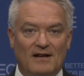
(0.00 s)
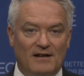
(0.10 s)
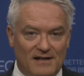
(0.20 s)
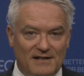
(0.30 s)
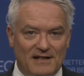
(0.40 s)

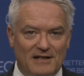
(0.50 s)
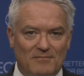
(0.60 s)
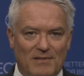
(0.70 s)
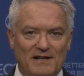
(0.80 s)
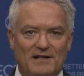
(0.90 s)

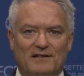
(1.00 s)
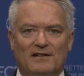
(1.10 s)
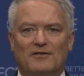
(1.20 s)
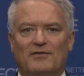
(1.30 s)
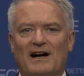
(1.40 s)
Indeed, blended
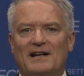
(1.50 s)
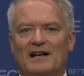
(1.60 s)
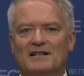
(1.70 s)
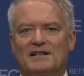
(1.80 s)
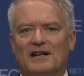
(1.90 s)

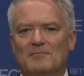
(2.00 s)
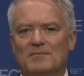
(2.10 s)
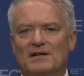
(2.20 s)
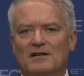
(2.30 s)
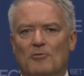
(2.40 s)
finance can
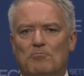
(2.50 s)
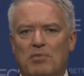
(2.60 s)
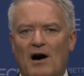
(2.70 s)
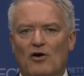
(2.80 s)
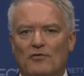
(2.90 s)
be a
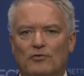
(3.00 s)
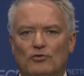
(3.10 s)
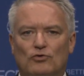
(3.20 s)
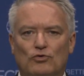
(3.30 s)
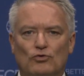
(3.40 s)
powerful
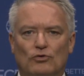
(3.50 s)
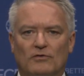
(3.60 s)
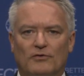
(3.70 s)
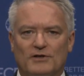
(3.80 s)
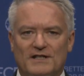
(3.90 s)
tool
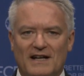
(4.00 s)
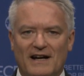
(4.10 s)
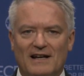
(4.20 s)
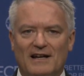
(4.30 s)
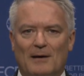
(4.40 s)
for
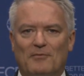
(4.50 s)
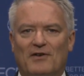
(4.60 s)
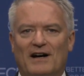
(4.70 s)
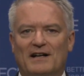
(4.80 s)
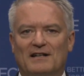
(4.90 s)
scaling up
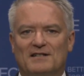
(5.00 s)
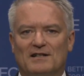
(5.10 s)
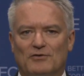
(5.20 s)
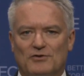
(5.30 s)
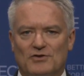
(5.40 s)
financing
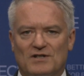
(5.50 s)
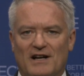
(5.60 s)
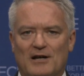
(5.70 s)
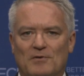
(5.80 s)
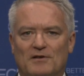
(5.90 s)
for
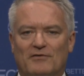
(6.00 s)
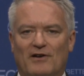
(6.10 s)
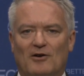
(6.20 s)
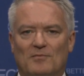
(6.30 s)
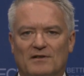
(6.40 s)
sustainable
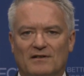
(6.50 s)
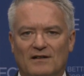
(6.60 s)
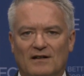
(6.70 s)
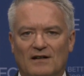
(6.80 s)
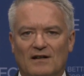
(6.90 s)
development,
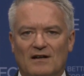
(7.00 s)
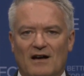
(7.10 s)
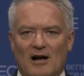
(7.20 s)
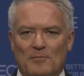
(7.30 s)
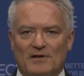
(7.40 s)

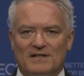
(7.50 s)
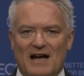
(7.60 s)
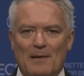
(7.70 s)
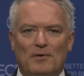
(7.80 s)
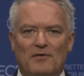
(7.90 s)
helping us
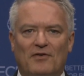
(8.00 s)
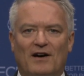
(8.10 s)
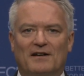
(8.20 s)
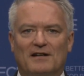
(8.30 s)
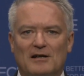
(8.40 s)

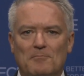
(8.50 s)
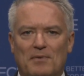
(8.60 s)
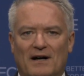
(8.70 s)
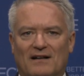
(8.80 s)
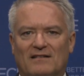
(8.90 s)
amplify the
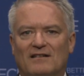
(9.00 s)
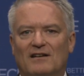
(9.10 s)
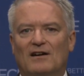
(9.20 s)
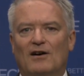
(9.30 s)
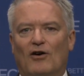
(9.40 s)
impact
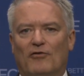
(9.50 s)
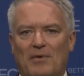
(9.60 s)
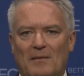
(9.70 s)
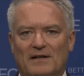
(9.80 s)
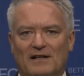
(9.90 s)
of
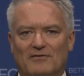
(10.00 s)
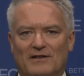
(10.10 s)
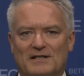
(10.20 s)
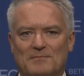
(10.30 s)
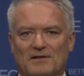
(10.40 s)
public
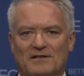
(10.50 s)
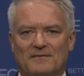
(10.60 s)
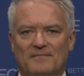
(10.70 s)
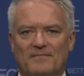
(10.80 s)
investment.